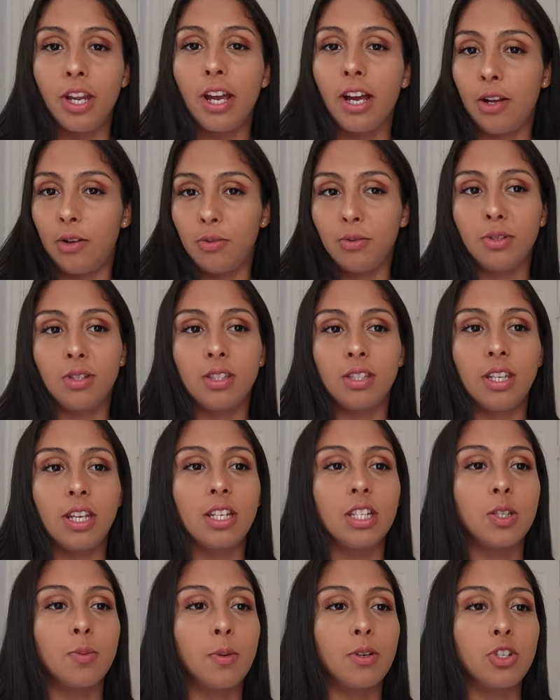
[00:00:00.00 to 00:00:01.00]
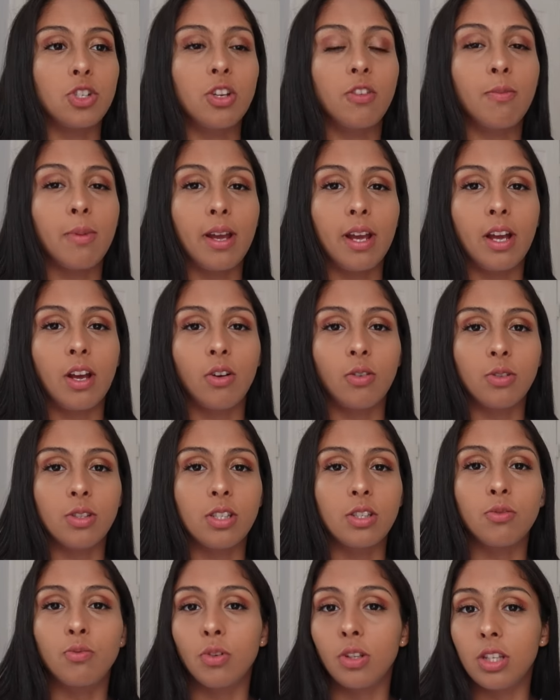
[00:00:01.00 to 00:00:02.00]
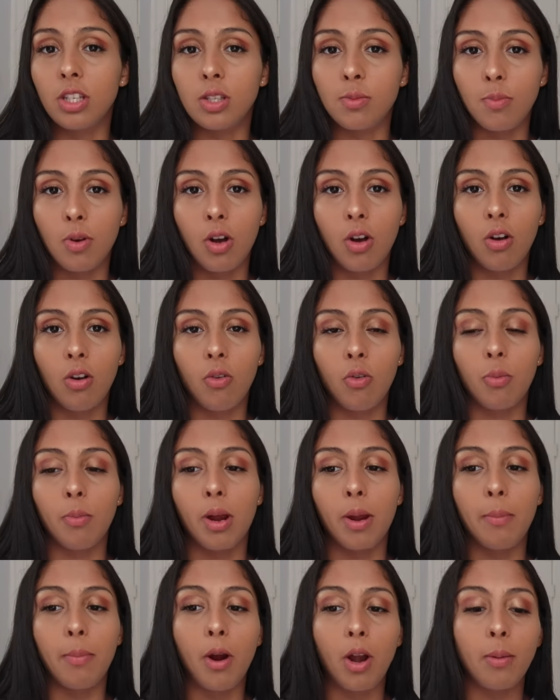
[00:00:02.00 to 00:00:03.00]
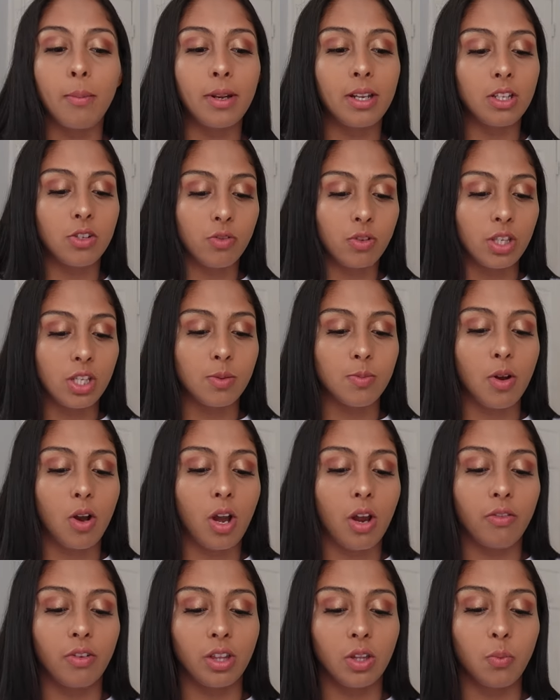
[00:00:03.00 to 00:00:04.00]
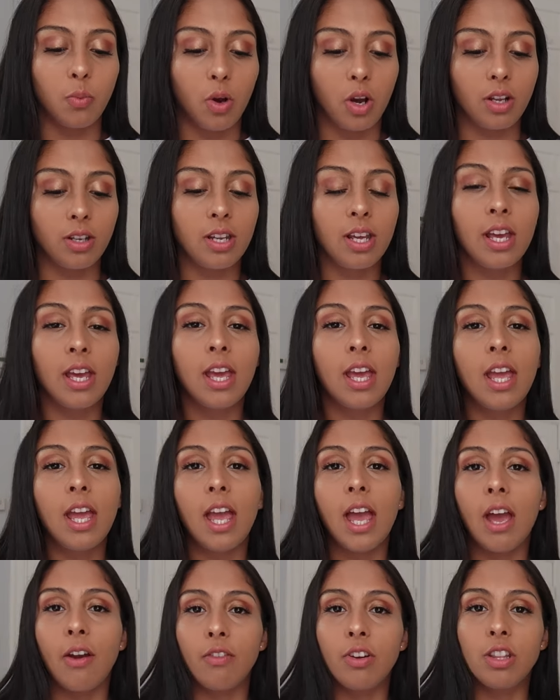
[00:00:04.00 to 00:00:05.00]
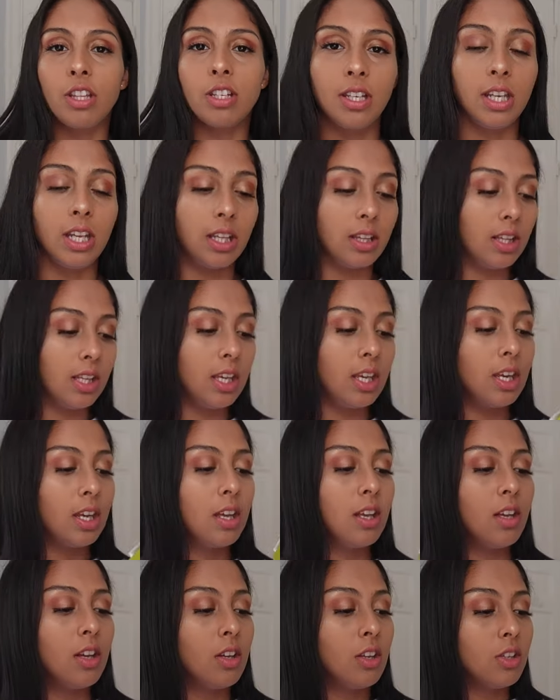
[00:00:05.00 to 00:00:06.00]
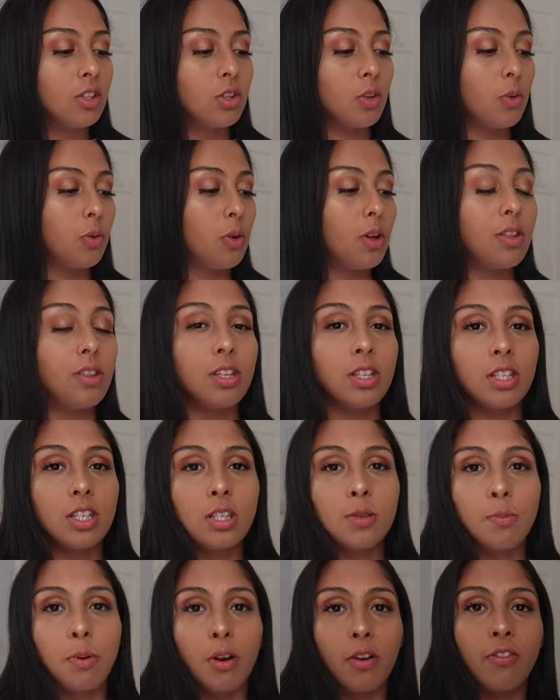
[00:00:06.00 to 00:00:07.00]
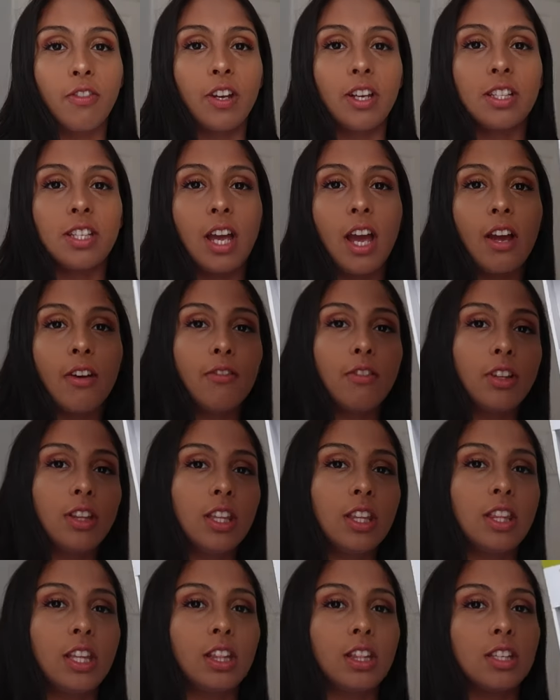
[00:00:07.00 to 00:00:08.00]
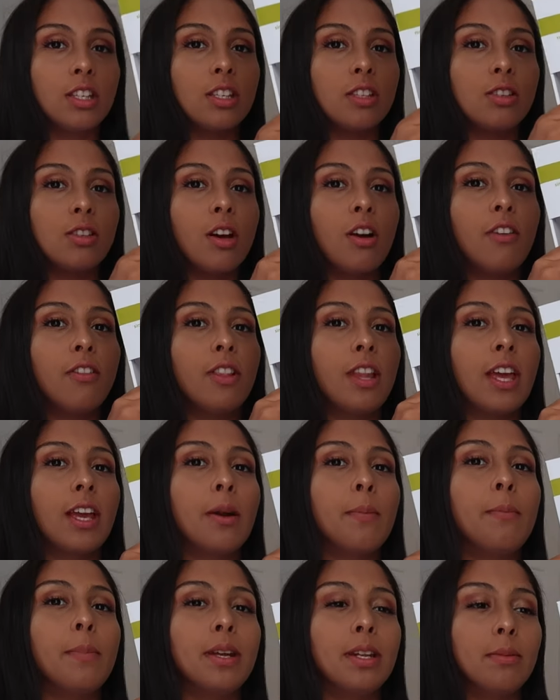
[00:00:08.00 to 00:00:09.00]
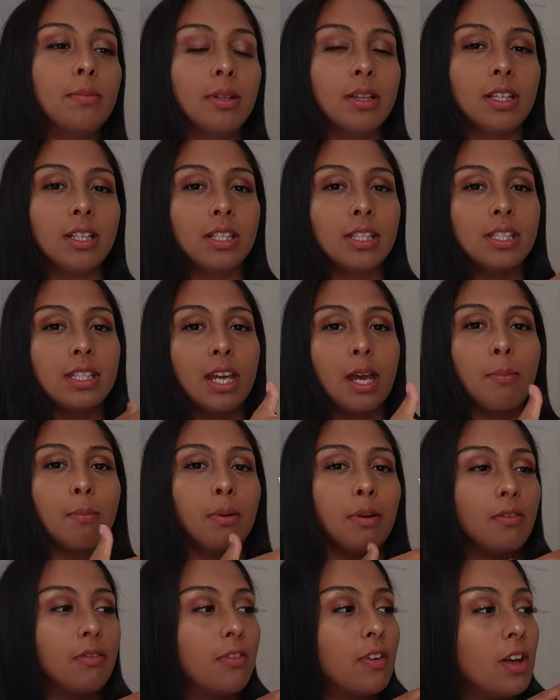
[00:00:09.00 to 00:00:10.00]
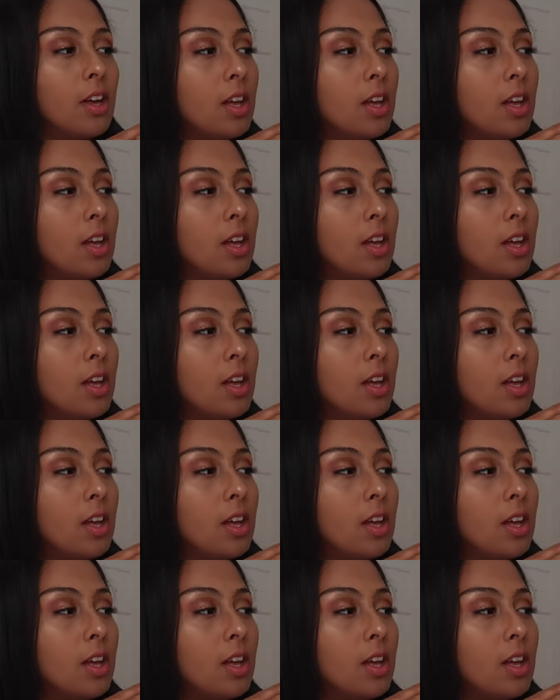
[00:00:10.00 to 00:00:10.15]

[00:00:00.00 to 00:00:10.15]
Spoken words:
house. And especially if my house is really small or my apartment is really small, I really want everything neatly. So this is perfect. I really think this is like a minimalist type of